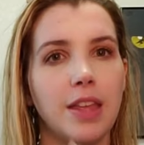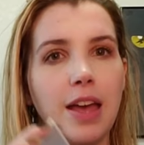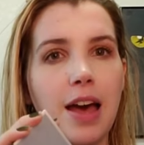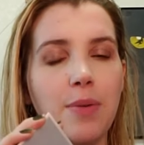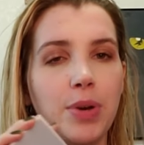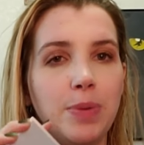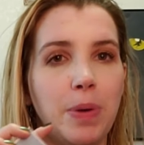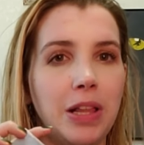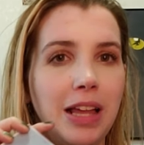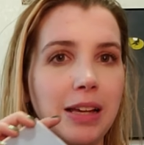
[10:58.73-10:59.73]
I would
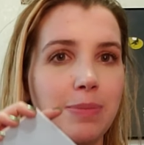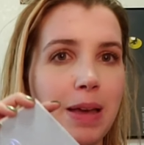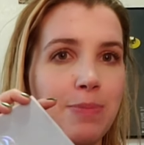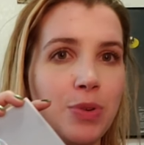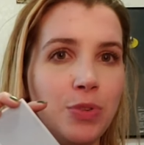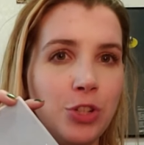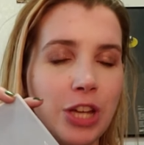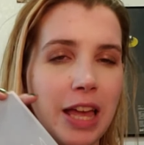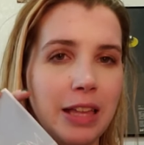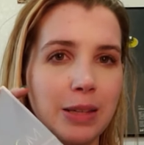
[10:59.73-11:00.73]
pull out my
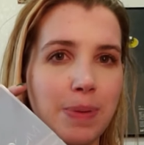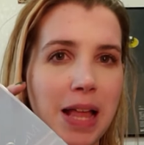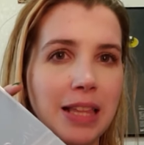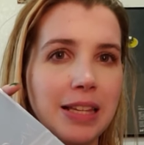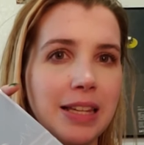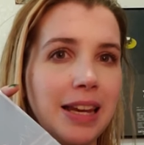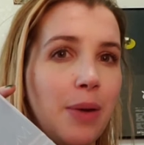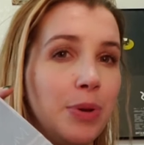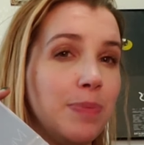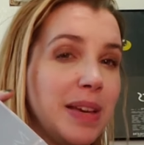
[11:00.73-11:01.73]
Moonchild palette and I
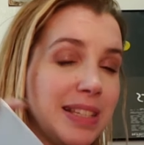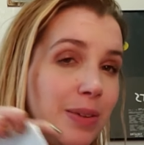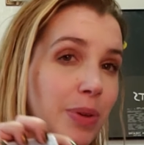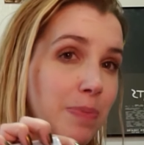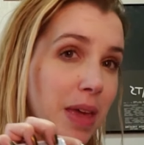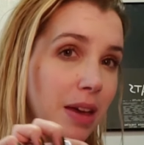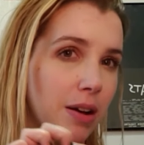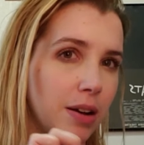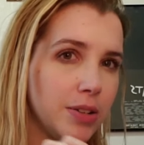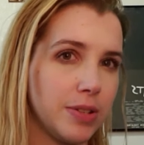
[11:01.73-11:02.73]
would mix it with Pink
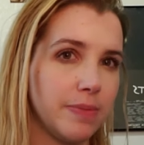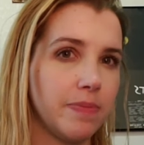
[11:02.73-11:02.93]
Heart